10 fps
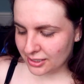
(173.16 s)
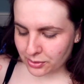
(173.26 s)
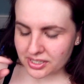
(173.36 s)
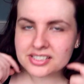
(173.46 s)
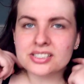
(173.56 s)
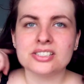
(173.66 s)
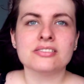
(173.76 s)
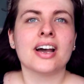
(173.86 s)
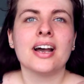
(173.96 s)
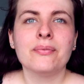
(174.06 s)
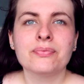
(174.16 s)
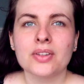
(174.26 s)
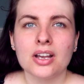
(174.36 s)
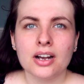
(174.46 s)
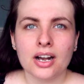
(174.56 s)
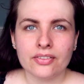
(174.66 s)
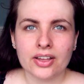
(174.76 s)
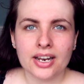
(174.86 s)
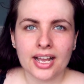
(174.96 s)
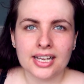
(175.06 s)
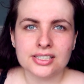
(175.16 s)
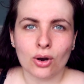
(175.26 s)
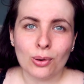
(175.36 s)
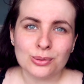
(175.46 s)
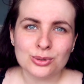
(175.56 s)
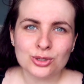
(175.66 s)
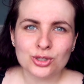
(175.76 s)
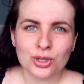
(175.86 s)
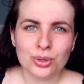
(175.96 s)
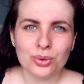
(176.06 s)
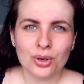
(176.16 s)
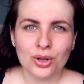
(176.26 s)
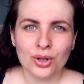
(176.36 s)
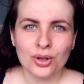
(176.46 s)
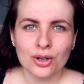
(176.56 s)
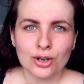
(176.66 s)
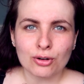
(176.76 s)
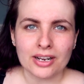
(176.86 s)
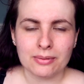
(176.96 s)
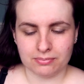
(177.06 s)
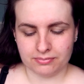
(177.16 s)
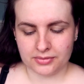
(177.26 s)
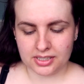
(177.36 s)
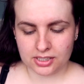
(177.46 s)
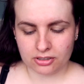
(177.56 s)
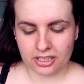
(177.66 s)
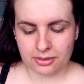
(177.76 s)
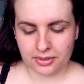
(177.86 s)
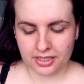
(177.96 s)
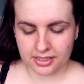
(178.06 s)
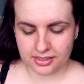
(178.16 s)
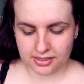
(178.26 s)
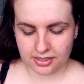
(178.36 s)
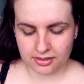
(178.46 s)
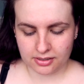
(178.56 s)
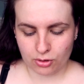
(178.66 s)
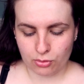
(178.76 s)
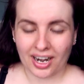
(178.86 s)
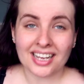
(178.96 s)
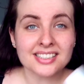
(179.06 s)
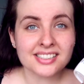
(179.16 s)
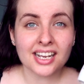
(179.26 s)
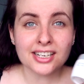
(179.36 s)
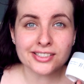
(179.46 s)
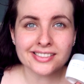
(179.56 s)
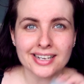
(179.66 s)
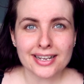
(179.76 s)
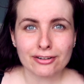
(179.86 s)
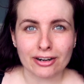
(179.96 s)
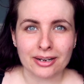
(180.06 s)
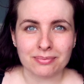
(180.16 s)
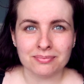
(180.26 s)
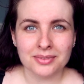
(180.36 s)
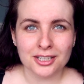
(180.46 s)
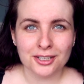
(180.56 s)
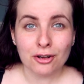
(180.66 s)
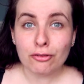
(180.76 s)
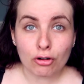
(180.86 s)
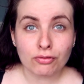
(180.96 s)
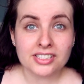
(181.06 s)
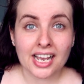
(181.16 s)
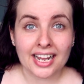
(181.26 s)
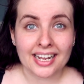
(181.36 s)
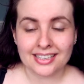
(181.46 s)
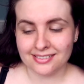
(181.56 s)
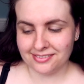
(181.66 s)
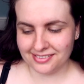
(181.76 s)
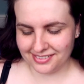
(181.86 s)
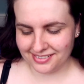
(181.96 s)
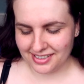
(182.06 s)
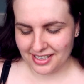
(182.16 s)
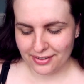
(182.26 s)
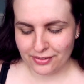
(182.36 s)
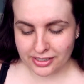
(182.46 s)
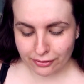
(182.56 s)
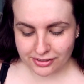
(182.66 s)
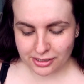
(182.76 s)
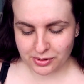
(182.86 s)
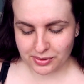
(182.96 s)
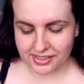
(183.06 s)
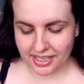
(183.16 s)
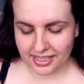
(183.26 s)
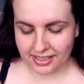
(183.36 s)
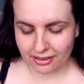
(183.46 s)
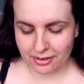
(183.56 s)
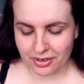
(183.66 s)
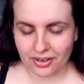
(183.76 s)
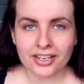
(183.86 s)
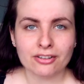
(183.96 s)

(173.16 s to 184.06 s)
Once I do that, I then head on to cream. This cream is called Anti-Aging Day Cream for the day. The difference between day cream and night